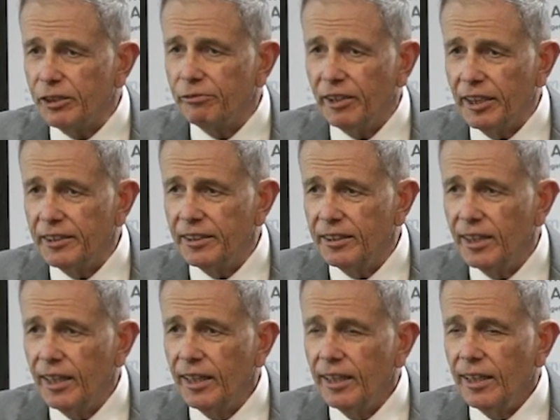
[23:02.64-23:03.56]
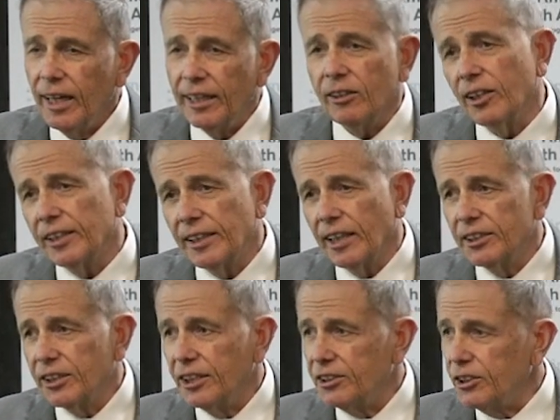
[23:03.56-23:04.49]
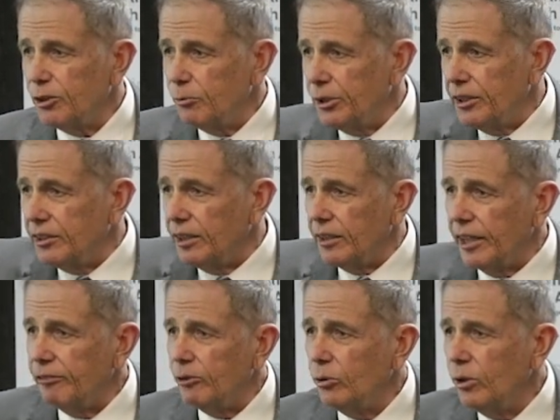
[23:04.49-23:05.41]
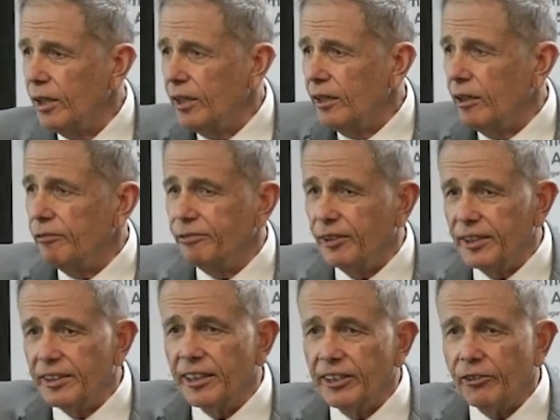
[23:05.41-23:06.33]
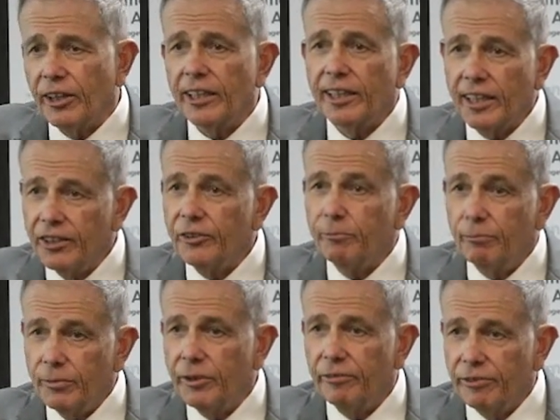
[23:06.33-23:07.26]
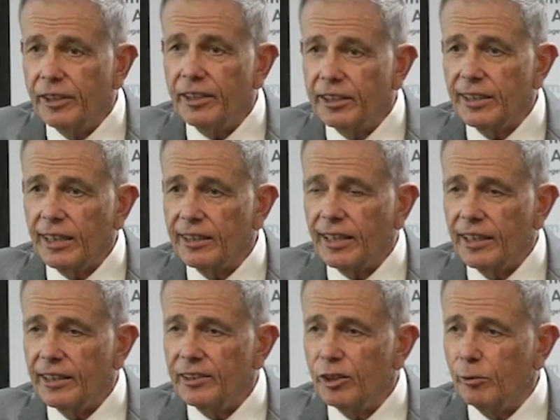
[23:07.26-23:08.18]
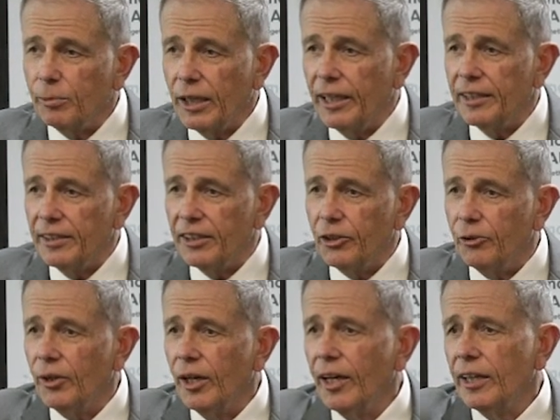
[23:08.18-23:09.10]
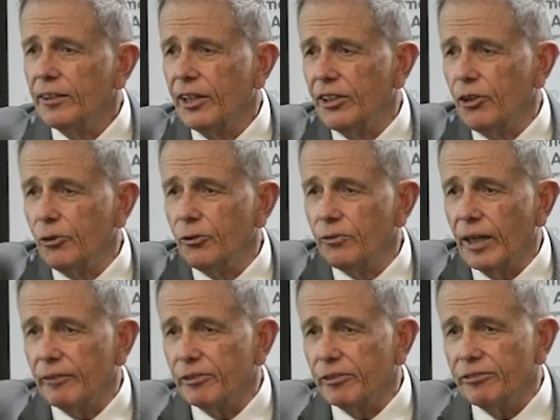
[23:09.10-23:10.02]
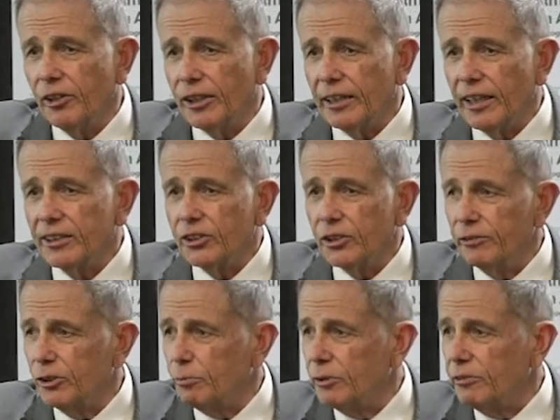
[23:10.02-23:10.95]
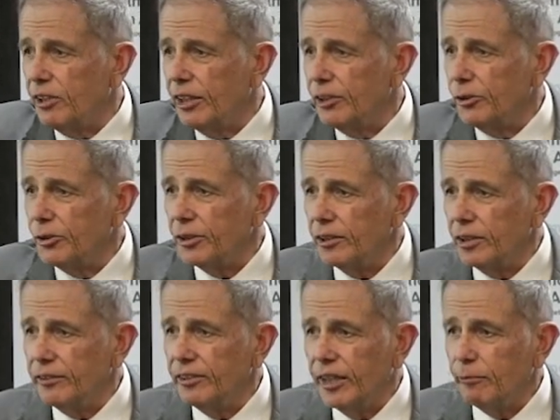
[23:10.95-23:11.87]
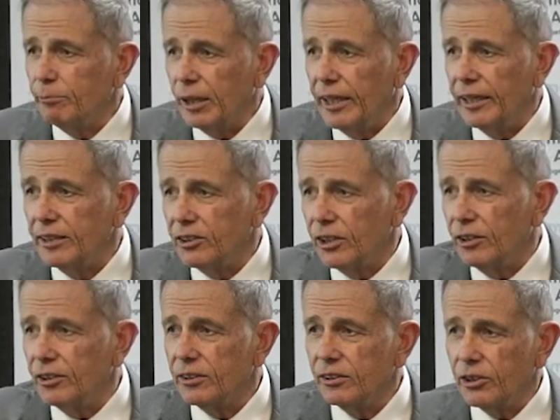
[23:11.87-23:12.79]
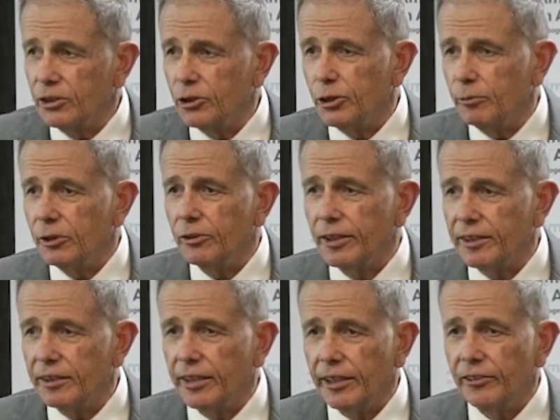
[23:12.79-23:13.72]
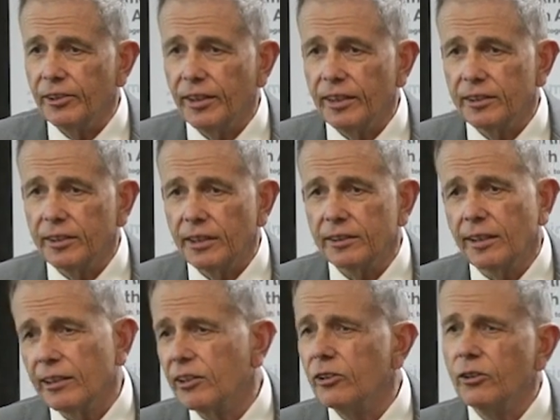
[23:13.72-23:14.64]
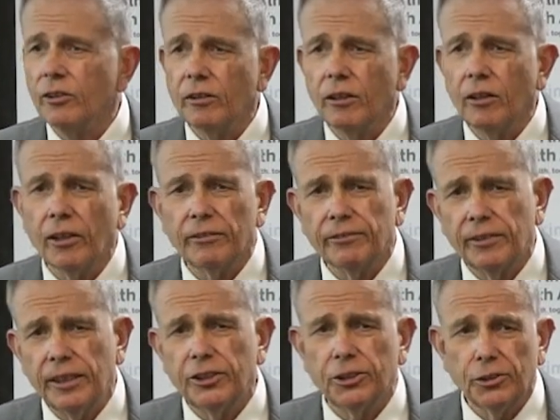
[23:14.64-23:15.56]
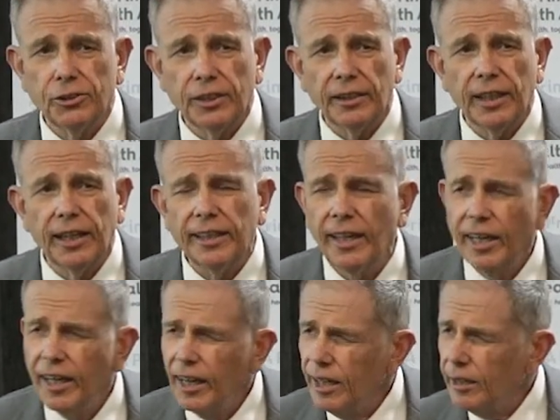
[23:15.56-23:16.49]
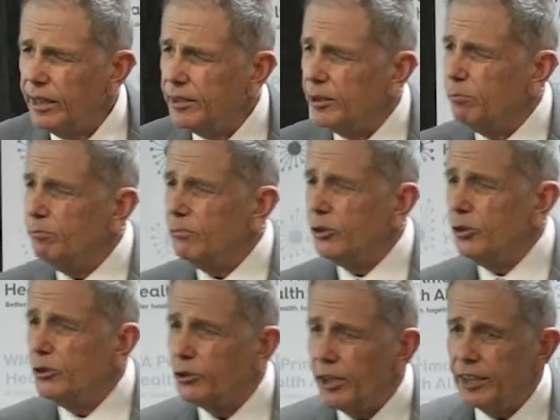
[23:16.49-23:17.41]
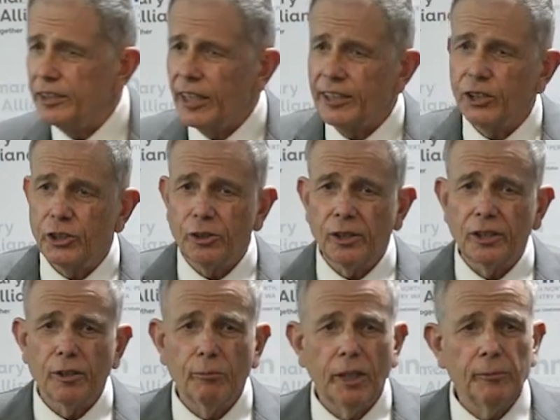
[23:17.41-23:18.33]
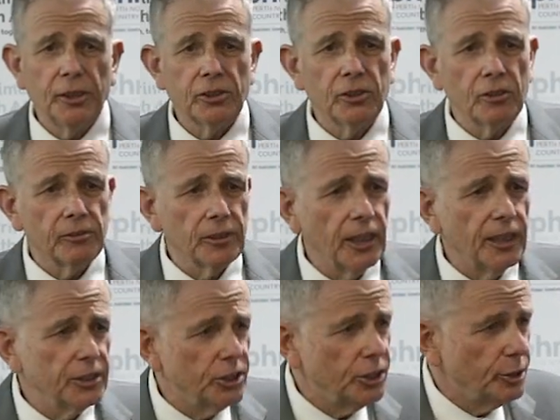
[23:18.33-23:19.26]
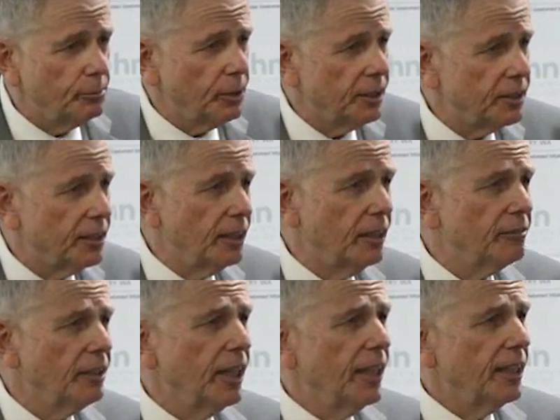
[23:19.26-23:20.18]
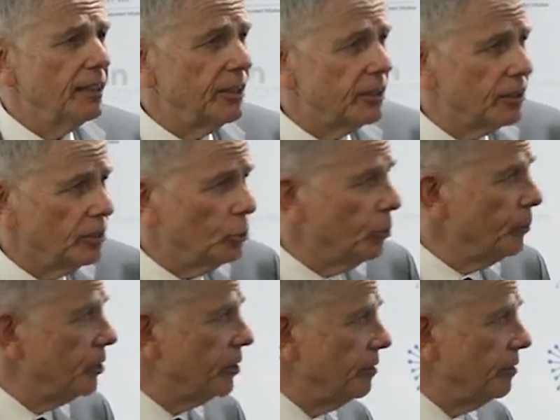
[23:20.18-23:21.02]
is funded, unlike the aged care system where there's a level of funding that you're allocated. Your funding is allocated to the plan, and then you have to find a service provider who can deliver that plan, and so it's consumer-directed care in that sense. Now, there are a lot of issues in that. It's too transactional at the moment. It's not relationship-based enough. There's enormous